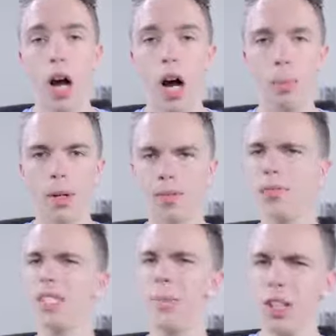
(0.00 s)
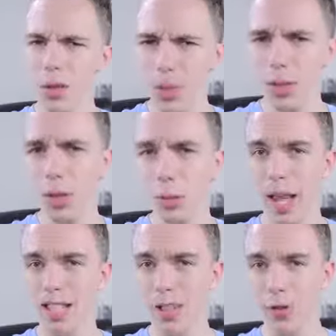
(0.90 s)
But Samsung's been doing
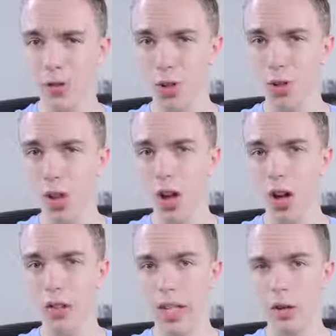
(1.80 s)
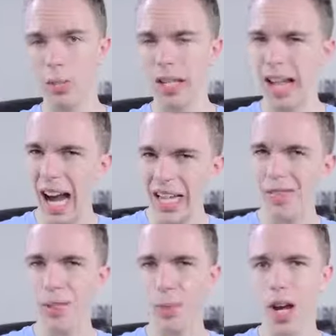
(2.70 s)
plastic for so long that I would be kind
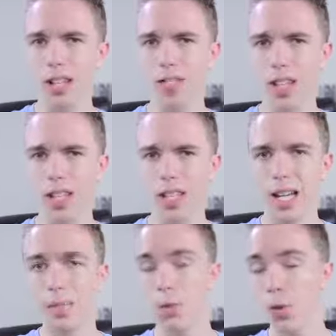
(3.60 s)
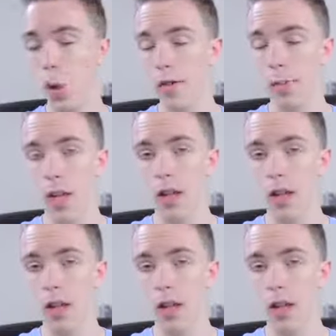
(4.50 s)
of surprised if they decided to move away from